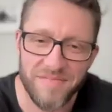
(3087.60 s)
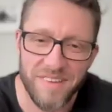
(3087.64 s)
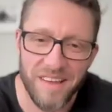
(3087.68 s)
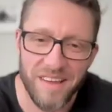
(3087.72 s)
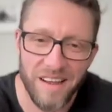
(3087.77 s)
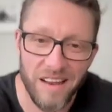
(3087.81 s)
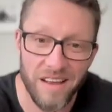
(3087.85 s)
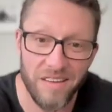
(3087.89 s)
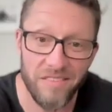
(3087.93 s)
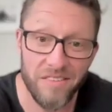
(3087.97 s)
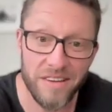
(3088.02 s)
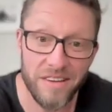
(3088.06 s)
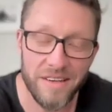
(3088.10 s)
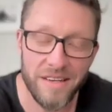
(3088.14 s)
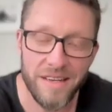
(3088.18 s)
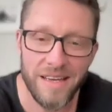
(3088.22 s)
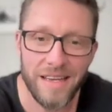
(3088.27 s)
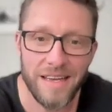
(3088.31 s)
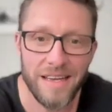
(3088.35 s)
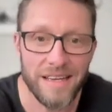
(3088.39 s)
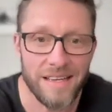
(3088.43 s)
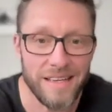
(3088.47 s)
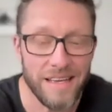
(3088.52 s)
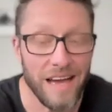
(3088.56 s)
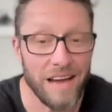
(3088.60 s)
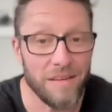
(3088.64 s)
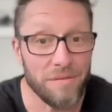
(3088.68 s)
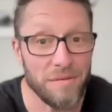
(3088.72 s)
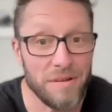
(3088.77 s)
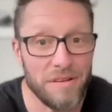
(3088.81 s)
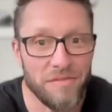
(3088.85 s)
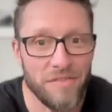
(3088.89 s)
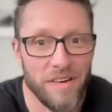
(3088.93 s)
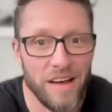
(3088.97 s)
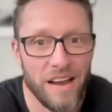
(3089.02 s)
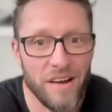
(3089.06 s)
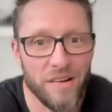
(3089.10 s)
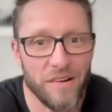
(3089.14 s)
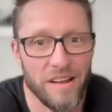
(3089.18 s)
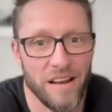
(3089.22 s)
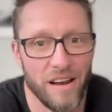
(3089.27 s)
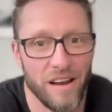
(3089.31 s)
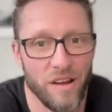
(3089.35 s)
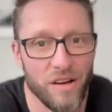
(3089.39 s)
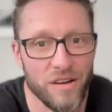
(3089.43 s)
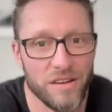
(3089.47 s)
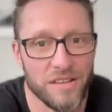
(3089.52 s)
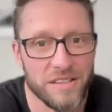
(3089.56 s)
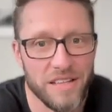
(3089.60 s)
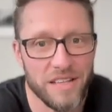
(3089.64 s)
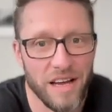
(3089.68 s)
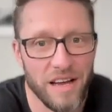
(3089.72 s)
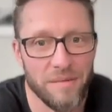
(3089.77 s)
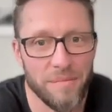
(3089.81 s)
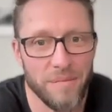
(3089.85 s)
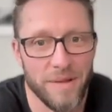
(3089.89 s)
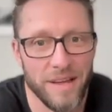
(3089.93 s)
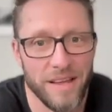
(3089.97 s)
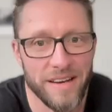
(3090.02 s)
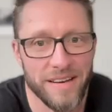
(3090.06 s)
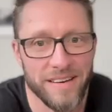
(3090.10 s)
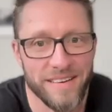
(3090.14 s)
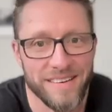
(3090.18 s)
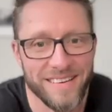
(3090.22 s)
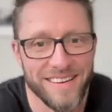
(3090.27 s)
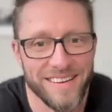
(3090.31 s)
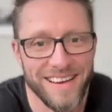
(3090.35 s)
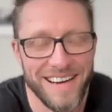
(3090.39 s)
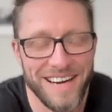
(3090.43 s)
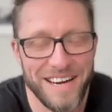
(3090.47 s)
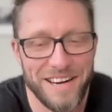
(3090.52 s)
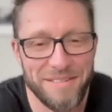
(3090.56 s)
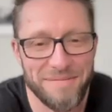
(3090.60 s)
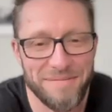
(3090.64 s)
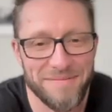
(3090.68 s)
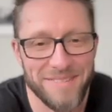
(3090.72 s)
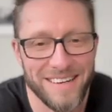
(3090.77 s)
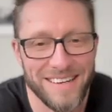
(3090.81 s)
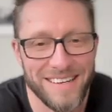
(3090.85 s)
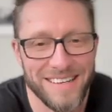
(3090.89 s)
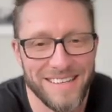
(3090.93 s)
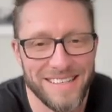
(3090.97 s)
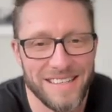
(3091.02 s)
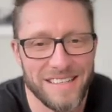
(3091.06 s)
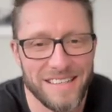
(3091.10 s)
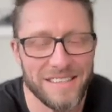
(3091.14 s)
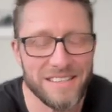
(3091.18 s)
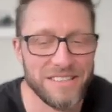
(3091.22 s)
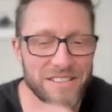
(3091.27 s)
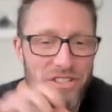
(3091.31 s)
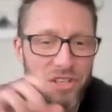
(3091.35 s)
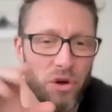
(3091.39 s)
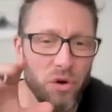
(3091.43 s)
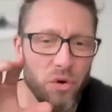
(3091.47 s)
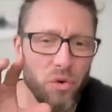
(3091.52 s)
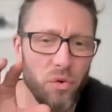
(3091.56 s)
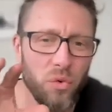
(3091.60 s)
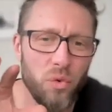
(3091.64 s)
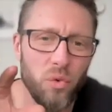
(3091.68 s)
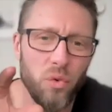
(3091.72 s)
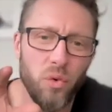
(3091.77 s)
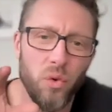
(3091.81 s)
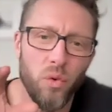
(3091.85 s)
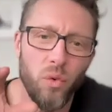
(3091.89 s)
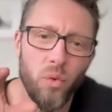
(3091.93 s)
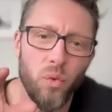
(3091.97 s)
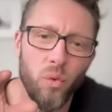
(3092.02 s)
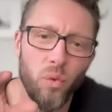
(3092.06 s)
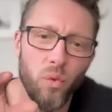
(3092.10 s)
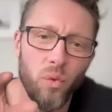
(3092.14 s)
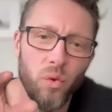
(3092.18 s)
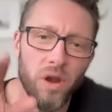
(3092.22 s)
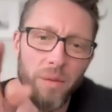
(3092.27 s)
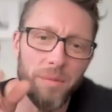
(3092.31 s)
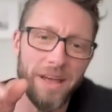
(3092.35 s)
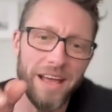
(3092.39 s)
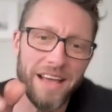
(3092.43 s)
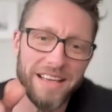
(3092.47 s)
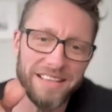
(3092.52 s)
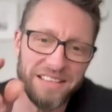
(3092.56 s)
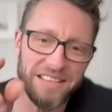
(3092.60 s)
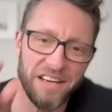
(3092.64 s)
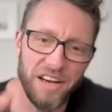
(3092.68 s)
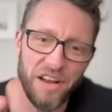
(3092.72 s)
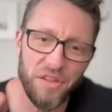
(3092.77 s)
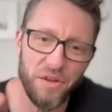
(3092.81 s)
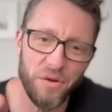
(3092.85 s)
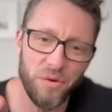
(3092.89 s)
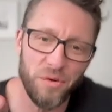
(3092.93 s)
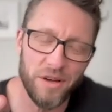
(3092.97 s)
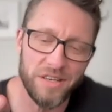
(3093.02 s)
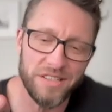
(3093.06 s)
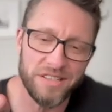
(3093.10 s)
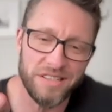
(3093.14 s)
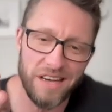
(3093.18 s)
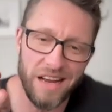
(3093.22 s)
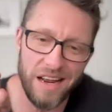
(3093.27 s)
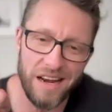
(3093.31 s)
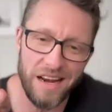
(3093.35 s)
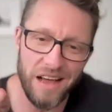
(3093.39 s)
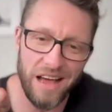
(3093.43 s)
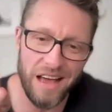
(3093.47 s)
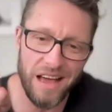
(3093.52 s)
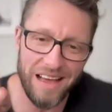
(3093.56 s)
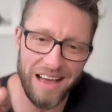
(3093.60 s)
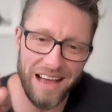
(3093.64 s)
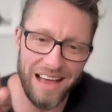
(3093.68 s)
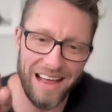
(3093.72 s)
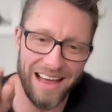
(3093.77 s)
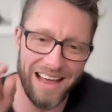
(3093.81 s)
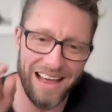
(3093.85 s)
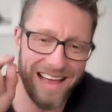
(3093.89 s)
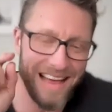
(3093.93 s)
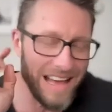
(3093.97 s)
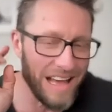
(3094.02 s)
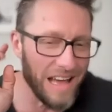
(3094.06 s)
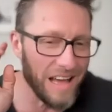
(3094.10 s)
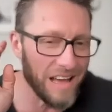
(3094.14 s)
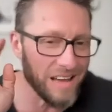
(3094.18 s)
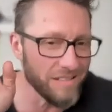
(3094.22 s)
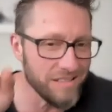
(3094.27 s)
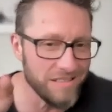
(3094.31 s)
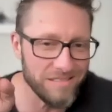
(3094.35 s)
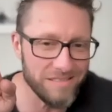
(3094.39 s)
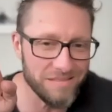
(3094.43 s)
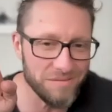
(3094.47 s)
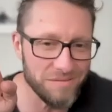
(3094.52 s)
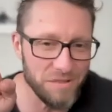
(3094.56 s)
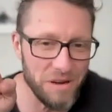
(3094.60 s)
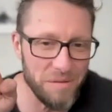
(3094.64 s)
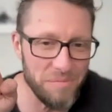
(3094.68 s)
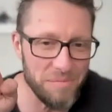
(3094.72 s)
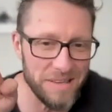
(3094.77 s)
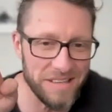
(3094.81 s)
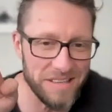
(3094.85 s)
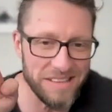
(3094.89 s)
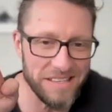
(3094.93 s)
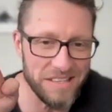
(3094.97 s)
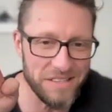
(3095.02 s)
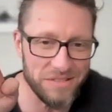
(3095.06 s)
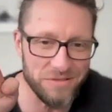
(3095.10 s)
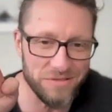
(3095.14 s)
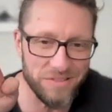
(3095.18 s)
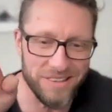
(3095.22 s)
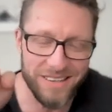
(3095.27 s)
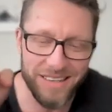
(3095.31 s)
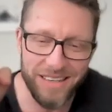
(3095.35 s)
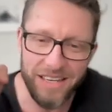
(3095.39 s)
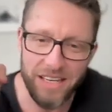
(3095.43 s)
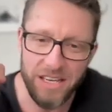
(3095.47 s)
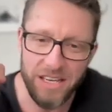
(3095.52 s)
it. I love it. Yeah, I've been following it a long time, man. So let me ask you another question. I'm going to beat this one.